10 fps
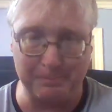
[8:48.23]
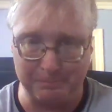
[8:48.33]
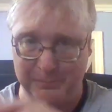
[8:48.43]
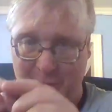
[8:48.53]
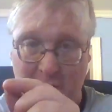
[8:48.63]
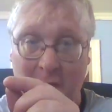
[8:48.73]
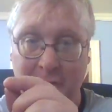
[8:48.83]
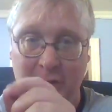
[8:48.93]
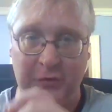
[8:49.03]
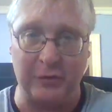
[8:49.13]
the
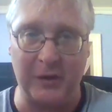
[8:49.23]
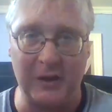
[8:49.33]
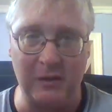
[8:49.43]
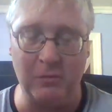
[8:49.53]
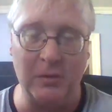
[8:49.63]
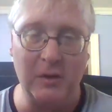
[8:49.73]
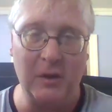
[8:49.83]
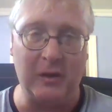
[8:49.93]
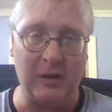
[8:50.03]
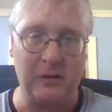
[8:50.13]
cover, so that you
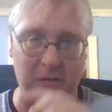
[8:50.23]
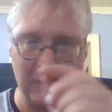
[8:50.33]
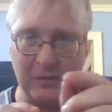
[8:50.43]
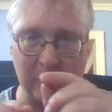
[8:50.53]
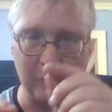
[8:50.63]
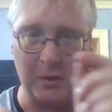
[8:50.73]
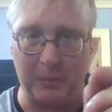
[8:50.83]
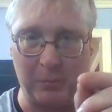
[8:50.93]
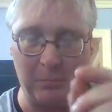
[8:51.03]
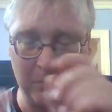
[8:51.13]
can either do
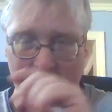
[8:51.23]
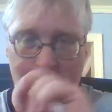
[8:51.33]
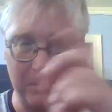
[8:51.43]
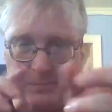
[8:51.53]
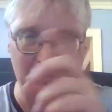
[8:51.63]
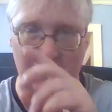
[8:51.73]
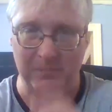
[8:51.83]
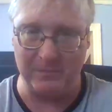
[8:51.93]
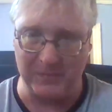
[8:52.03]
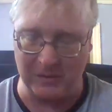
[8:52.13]
number,
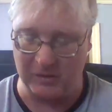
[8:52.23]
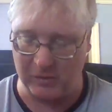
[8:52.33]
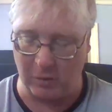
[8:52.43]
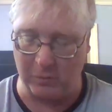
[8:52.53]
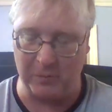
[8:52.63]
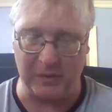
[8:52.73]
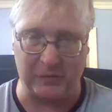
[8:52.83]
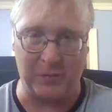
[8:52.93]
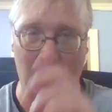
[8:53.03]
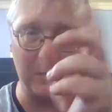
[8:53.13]
it's
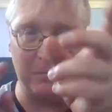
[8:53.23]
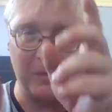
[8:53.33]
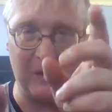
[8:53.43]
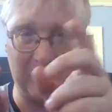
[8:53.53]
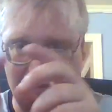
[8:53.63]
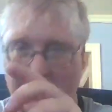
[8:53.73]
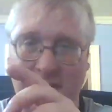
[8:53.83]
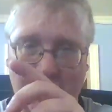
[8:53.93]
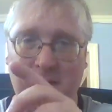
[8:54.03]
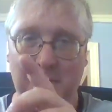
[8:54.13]
volume this,
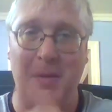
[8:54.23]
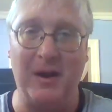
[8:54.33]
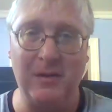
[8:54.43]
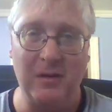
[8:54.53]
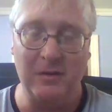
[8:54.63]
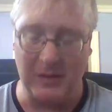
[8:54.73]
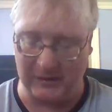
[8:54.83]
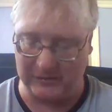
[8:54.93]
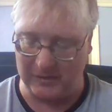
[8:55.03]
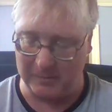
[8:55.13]
but
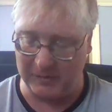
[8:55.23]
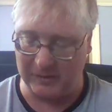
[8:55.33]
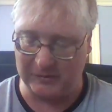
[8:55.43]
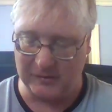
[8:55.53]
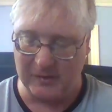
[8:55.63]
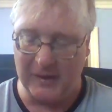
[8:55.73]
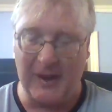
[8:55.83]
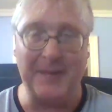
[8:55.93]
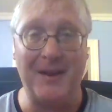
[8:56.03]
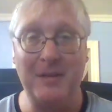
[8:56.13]
legacy number this.
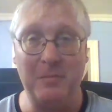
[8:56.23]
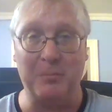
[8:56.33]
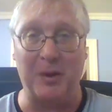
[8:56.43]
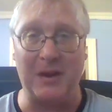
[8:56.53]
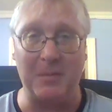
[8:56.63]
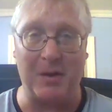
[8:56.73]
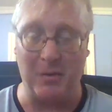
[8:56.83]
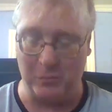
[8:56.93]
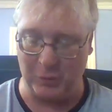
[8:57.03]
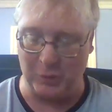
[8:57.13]
And then, breaking my
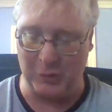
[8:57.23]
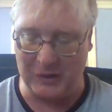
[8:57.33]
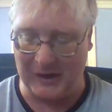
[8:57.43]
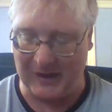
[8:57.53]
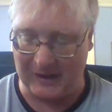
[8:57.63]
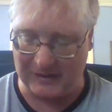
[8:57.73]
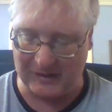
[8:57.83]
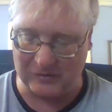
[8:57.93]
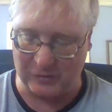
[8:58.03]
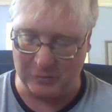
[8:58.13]
own rule, I had to
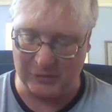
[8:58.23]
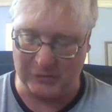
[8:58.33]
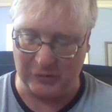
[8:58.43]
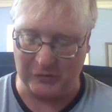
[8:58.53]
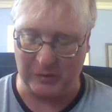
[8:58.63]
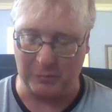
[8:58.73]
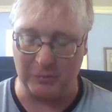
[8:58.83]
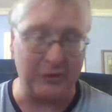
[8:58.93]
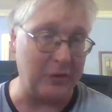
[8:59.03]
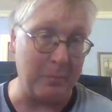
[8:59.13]
get 2 issues that were
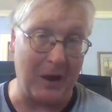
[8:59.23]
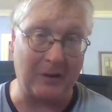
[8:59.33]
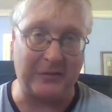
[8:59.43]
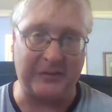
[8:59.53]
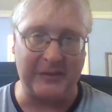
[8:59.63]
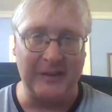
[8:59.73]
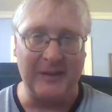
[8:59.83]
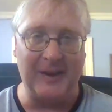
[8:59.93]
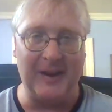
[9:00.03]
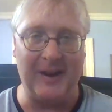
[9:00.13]
only $2
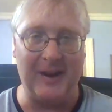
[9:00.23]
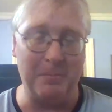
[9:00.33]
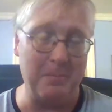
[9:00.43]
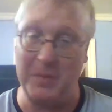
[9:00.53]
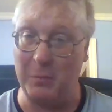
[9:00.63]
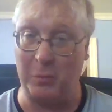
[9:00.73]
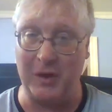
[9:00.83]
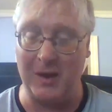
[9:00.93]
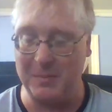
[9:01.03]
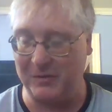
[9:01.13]
that were
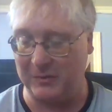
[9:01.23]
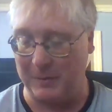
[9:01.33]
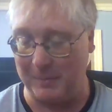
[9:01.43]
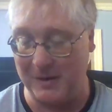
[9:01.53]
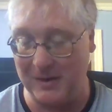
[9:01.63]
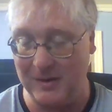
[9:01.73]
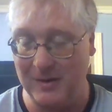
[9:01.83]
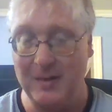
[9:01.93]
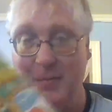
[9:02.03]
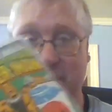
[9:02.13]
not Amazing Spider-Man.
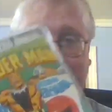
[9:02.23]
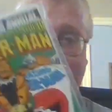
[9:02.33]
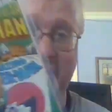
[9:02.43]
This is